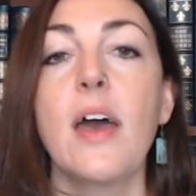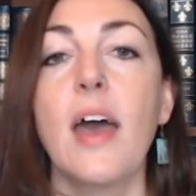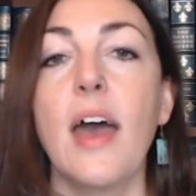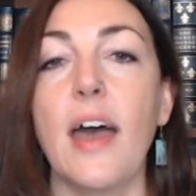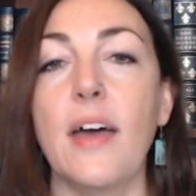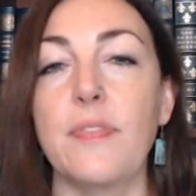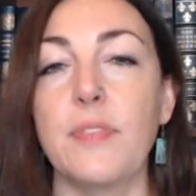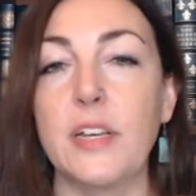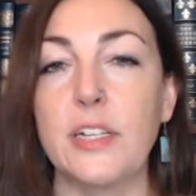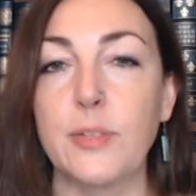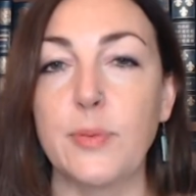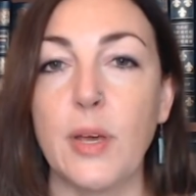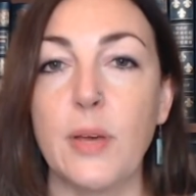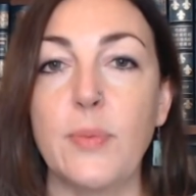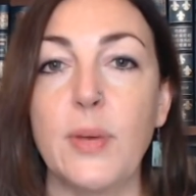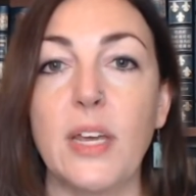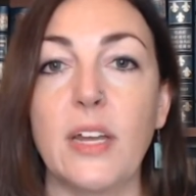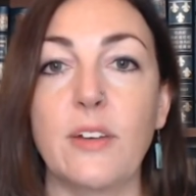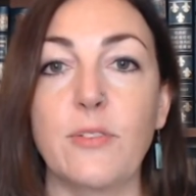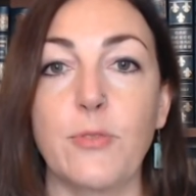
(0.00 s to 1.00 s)
And this way we
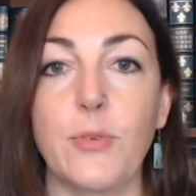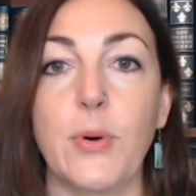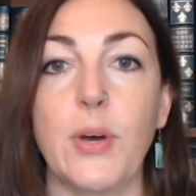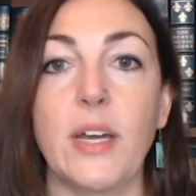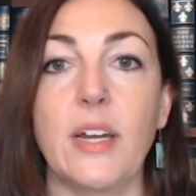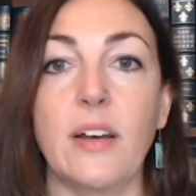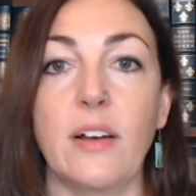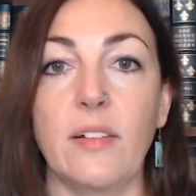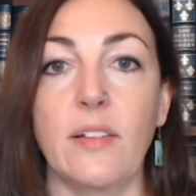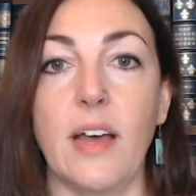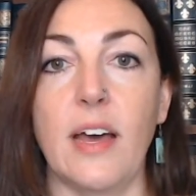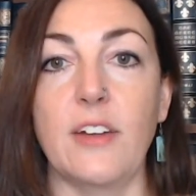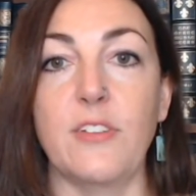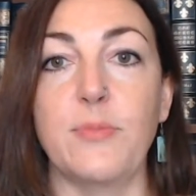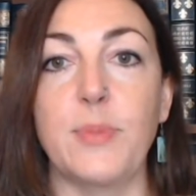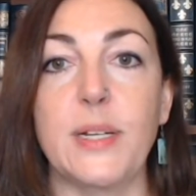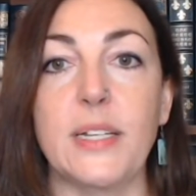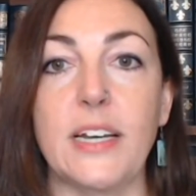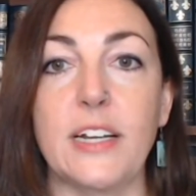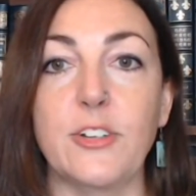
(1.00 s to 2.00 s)
can avoid a lot of
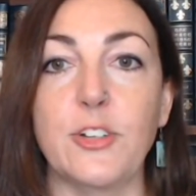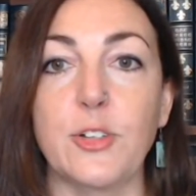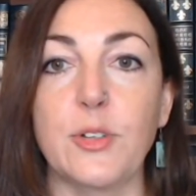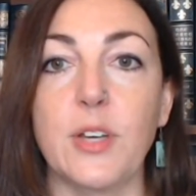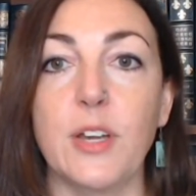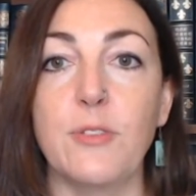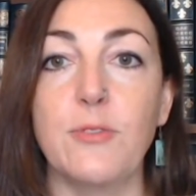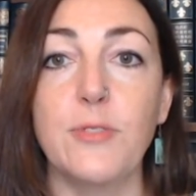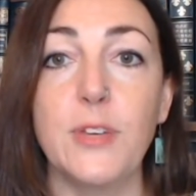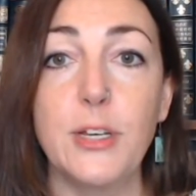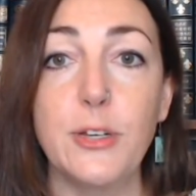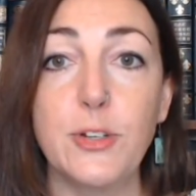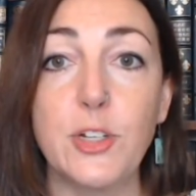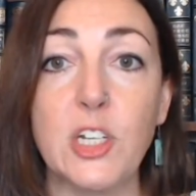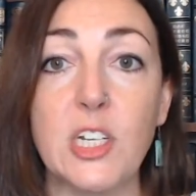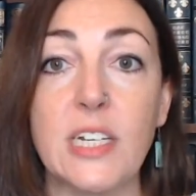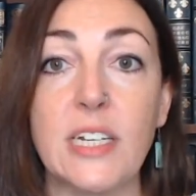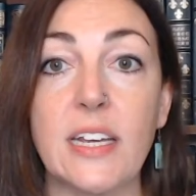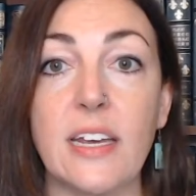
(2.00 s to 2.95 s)
potential confusion